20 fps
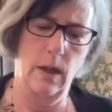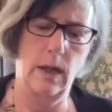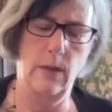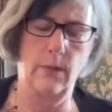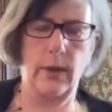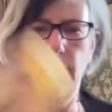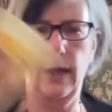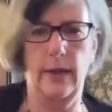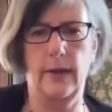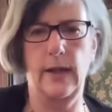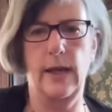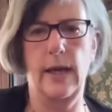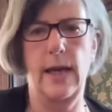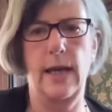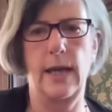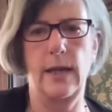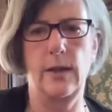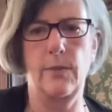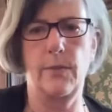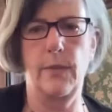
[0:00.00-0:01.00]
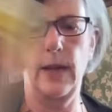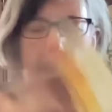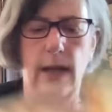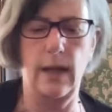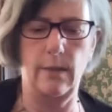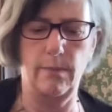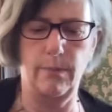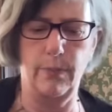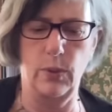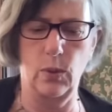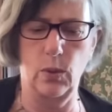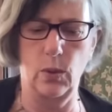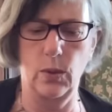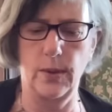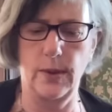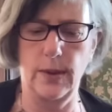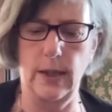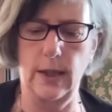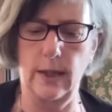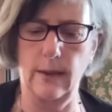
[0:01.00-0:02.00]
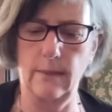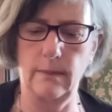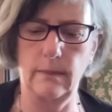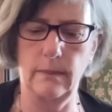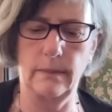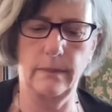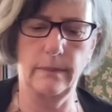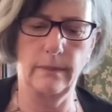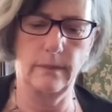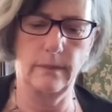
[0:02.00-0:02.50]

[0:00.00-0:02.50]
And we get the Hanged Man, pausing.